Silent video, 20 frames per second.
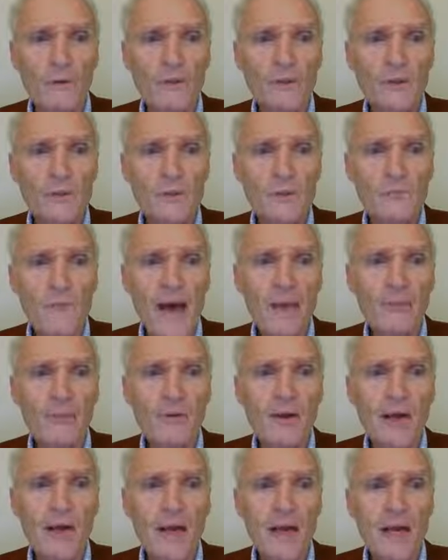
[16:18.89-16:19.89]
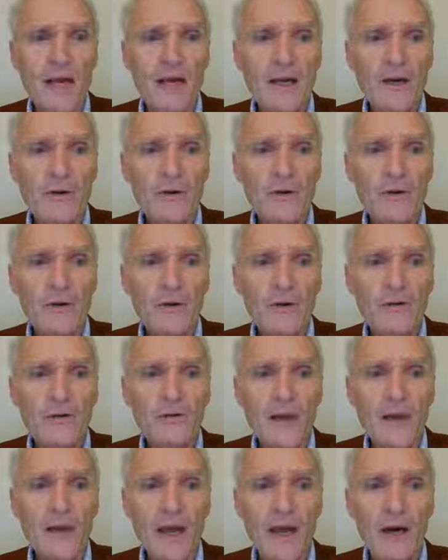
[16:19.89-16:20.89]
which is mapped here to
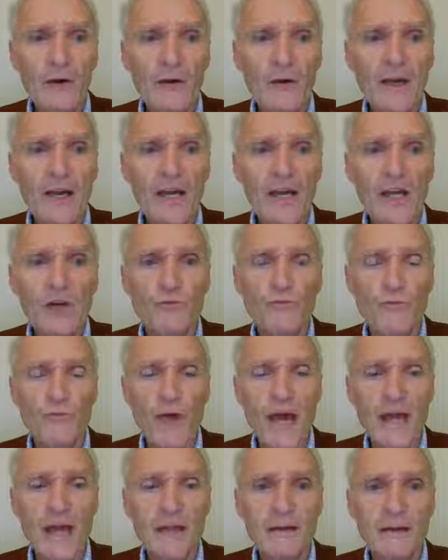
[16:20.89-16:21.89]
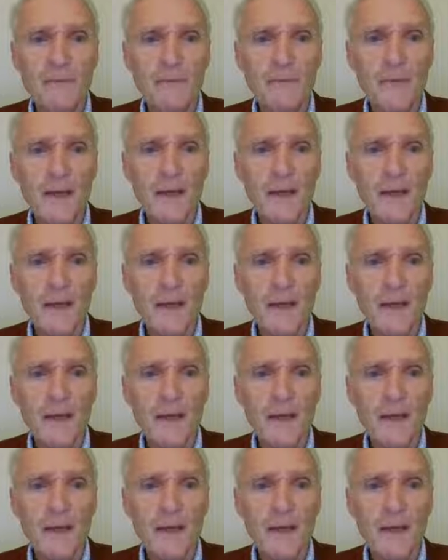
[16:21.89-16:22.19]
this area in red.